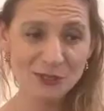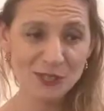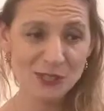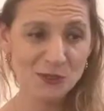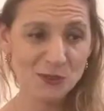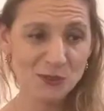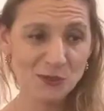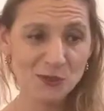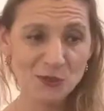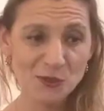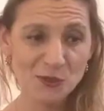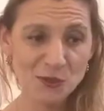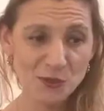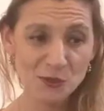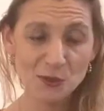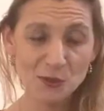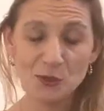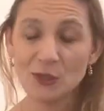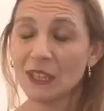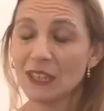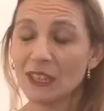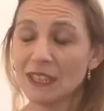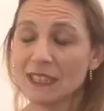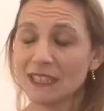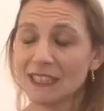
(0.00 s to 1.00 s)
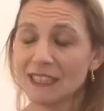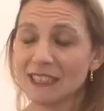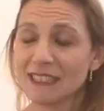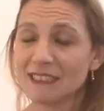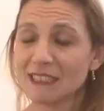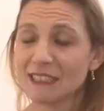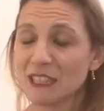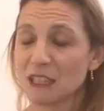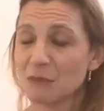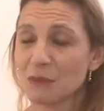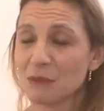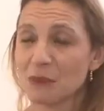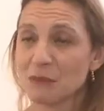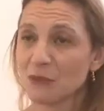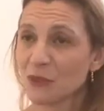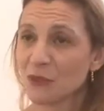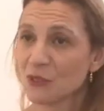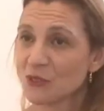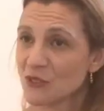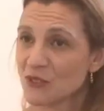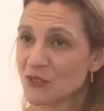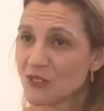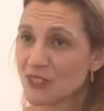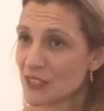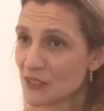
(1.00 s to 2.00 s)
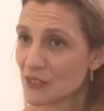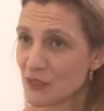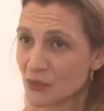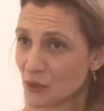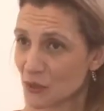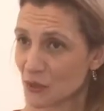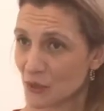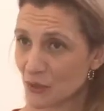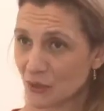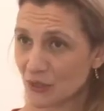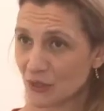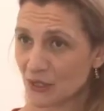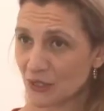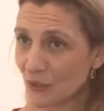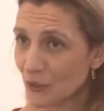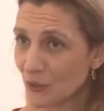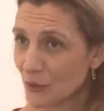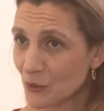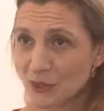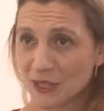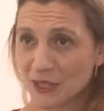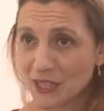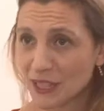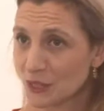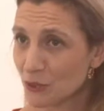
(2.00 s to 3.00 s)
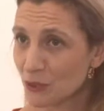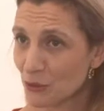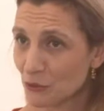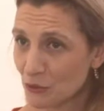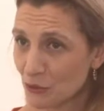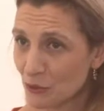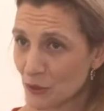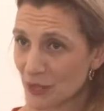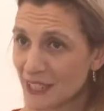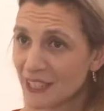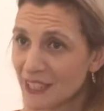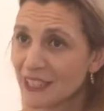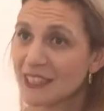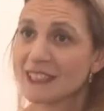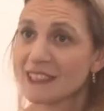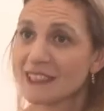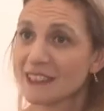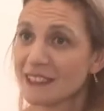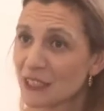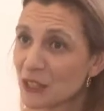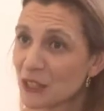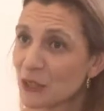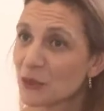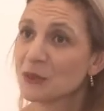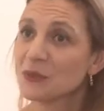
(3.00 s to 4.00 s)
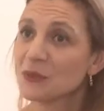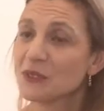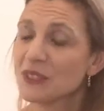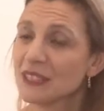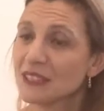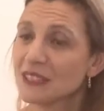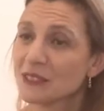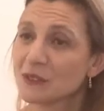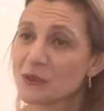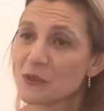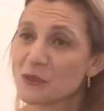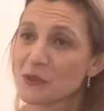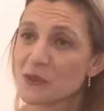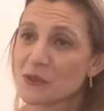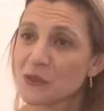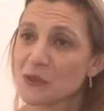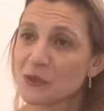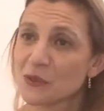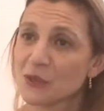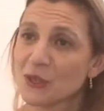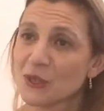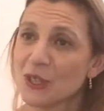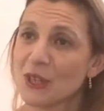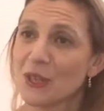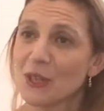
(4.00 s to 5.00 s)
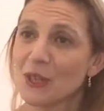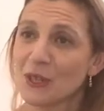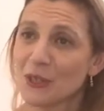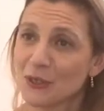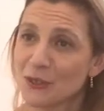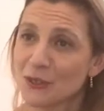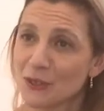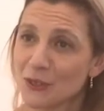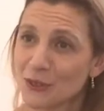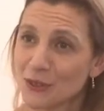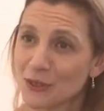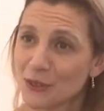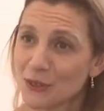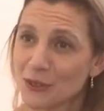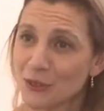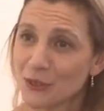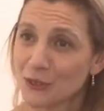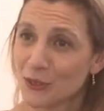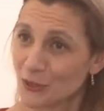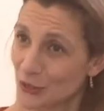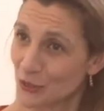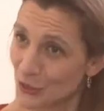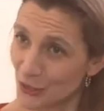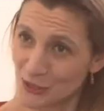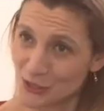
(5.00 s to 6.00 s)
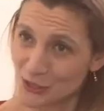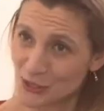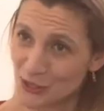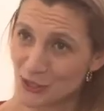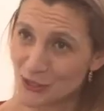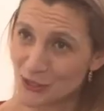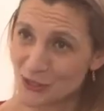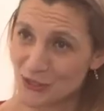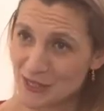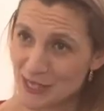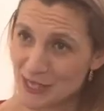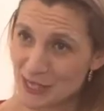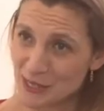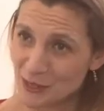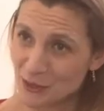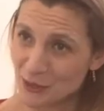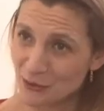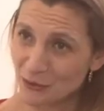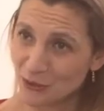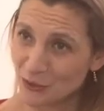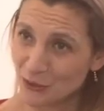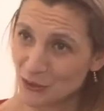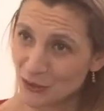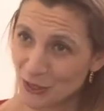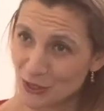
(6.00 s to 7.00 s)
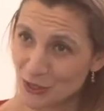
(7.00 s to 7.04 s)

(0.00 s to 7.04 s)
but it's also, it can be multisensorial in all kind of way, including also the touch, the sense of the